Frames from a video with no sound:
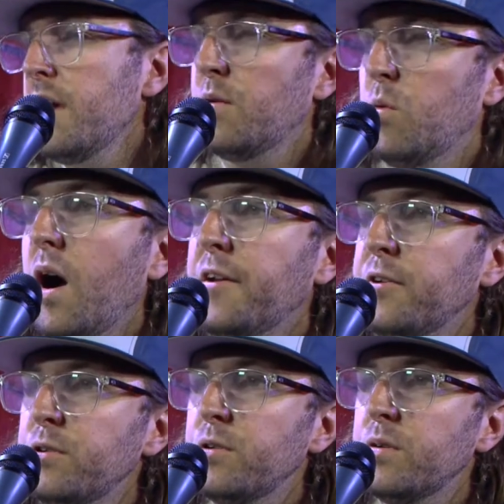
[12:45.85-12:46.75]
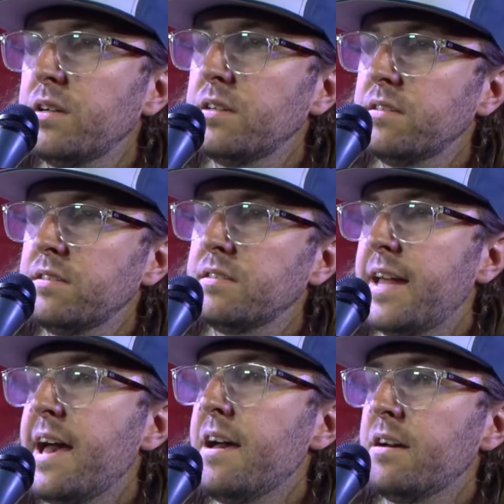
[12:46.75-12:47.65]
The water runs
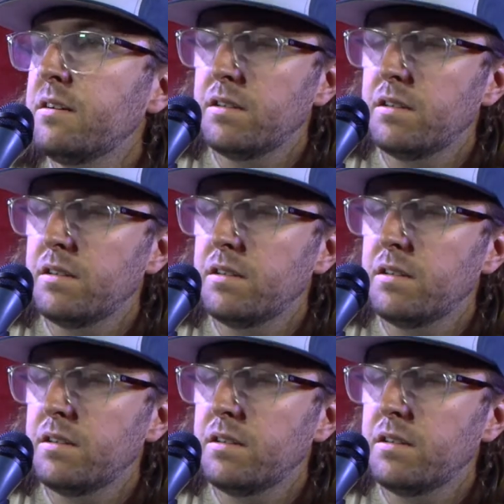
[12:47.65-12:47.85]
down